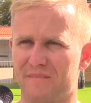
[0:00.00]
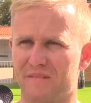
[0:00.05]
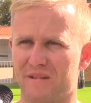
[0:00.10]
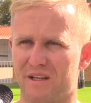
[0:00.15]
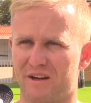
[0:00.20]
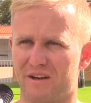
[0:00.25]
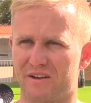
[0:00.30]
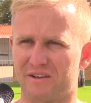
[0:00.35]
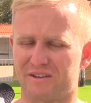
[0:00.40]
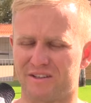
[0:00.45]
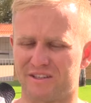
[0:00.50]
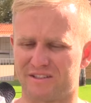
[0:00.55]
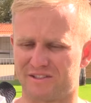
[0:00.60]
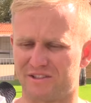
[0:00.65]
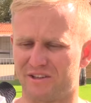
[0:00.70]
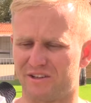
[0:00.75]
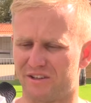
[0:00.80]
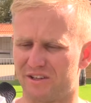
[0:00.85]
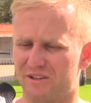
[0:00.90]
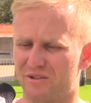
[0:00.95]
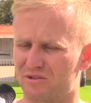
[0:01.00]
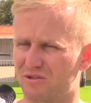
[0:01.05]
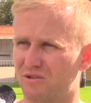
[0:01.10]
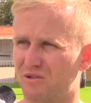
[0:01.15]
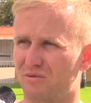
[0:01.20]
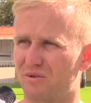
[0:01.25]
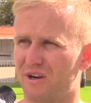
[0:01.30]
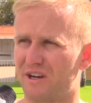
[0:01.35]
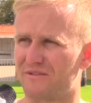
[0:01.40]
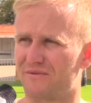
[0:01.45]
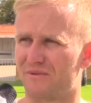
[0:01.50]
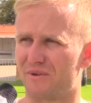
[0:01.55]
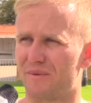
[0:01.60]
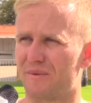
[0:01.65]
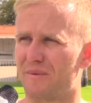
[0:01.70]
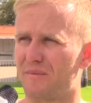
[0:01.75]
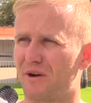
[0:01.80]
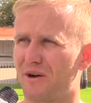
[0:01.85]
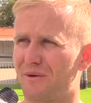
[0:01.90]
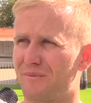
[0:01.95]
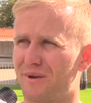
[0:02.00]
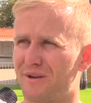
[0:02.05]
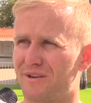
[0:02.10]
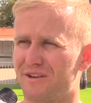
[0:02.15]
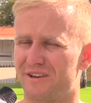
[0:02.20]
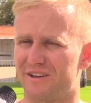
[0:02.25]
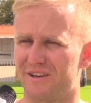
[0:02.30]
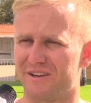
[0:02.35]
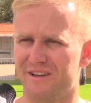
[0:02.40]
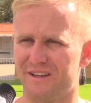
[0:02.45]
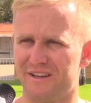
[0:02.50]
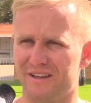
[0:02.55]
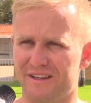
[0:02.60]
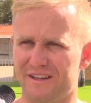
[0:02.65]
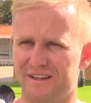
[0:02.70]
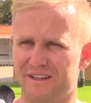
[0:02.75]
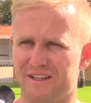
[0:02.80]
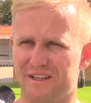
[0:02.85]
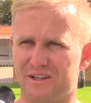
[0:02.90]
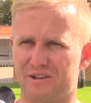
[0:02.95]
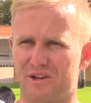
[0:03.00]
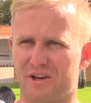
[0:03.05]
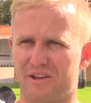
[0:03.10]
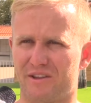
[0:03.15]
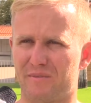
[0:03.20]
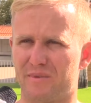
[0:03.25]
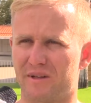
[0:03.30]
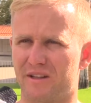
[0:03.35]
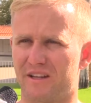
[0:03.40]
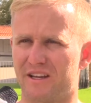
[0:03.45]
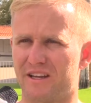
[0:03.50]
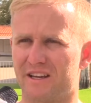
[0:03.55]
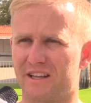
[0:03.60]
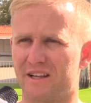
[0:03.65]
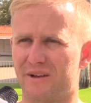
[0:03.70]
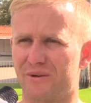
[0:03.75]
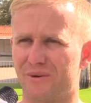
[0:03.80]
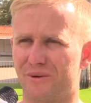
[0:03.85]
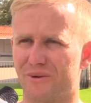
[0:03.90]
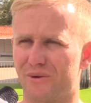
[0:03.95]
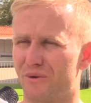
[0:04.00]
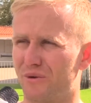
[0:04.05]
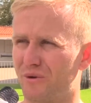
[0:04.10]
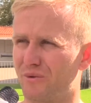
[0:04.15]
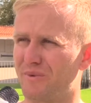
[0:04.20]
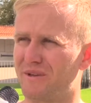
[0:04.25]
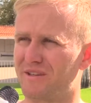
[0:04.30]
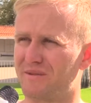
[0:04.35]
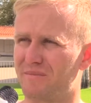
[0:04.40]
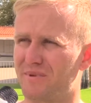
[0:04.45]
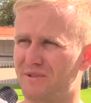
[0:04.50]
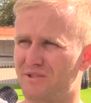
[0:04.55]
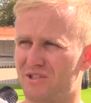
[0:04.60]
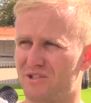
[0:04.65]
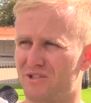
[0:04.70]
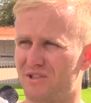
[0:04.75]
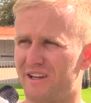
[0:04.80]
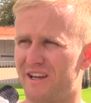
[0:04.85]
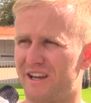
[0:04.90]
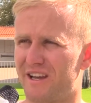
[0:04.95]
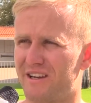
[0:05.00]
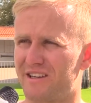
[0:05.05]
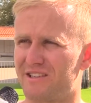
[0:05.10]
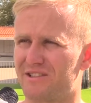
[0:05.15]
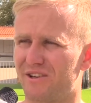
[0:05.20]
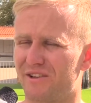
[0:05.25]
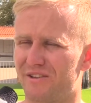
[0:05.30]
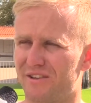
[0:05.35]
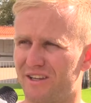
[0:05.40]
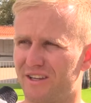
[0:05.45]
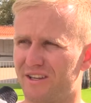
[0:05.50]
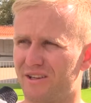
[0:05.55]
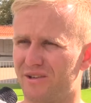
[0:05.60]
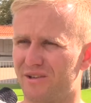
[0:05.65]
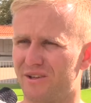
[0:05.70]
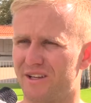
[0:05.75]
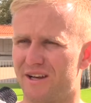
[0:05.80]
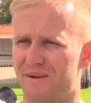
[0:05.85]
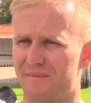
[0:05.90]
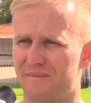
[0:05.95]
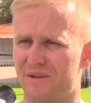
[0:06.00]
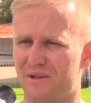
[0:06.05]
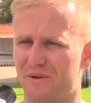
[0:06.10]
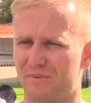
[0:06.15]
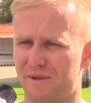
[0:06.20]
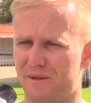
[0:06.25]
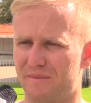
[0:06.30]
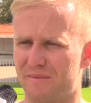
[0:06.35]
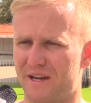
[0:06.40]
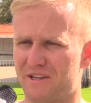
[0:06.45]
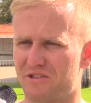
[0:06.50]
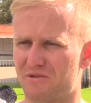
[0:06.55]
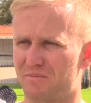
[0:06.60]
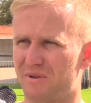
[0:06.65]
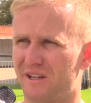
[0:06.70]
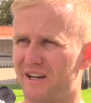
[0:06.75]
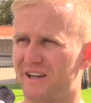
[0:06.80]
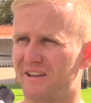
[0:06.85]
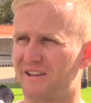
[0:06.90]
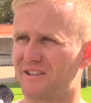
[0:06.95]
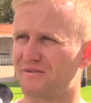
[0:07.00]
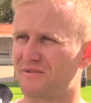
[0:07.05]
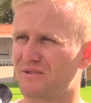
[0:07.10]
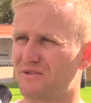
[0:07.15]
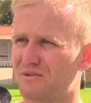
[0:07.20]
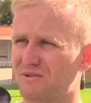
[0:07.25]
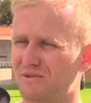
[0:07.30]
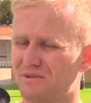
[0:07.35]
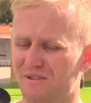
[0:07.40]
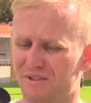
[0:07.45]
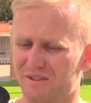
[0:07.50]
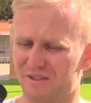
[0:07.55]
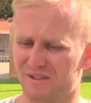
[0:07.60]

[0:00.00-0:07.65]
you know, this certainly looks a good race for him in my opinion, and he'll either be leading or he'll be positioned handy. So I think he'll be a major player, that's for sure.